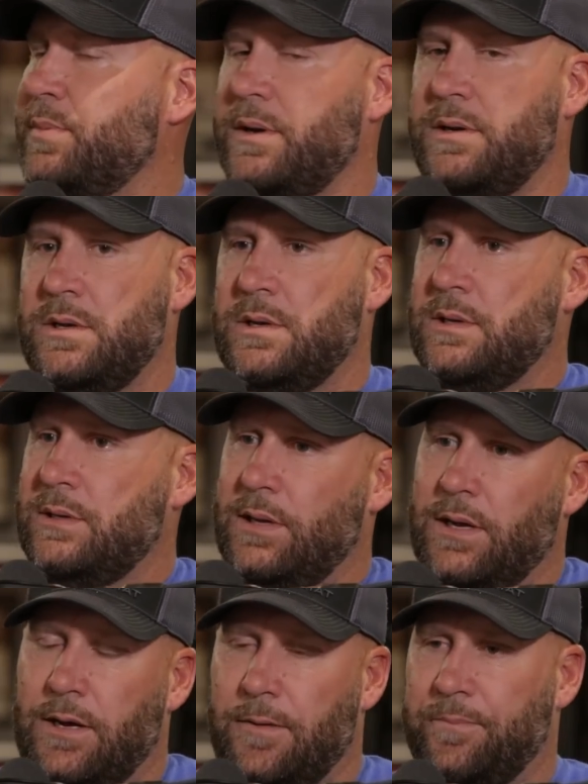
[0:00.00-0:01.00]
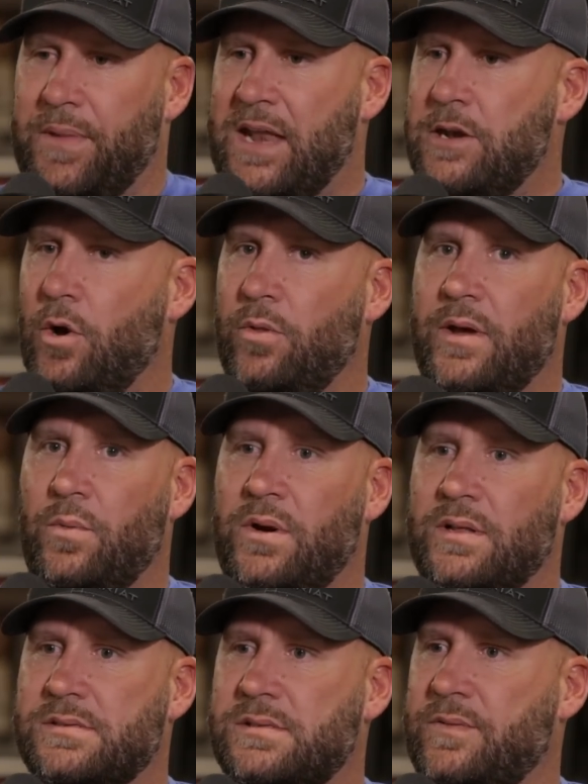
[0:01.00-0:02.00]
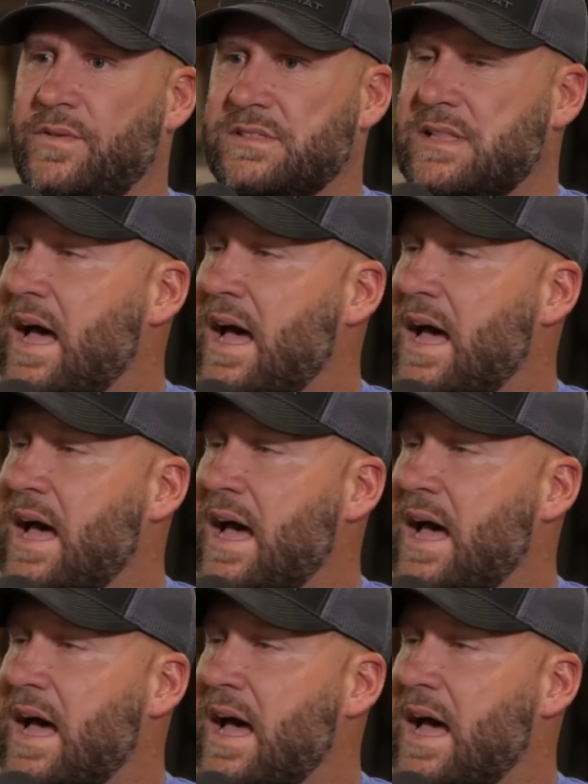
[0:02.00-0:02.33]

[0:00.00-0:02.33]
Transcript: But I know that if it's